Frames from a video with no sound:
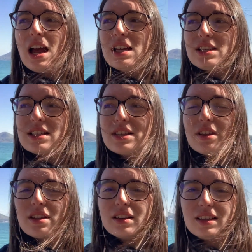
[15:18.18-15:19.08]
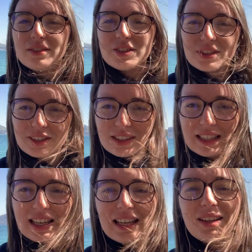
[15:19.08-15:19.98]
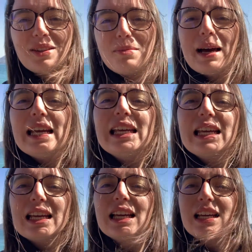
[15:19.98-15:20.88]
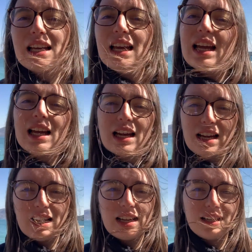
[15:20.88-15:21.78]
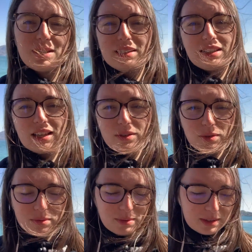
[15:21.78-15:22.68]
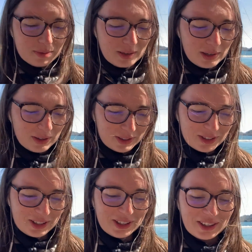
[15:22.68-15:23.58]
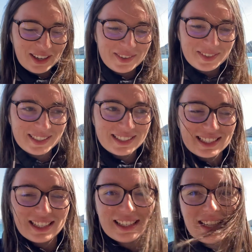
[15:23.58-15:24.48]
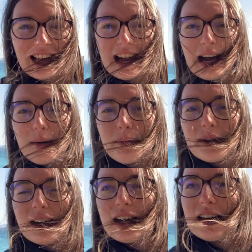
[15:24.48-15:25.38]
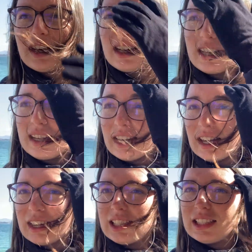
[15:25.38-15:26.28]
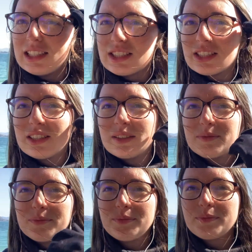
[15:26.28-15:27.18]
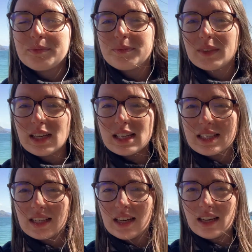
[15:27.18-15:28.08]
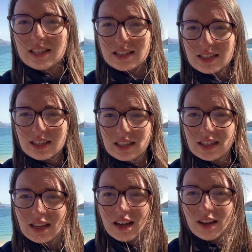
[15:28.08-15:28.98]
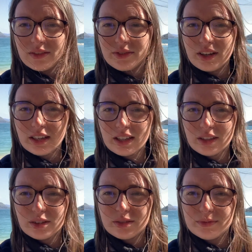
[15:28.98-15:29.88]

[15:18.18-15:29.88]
just the thought of just sitting on the bike, it kind of makes me want to cry, basically. But yeah, so let's hit it and see how far I can go.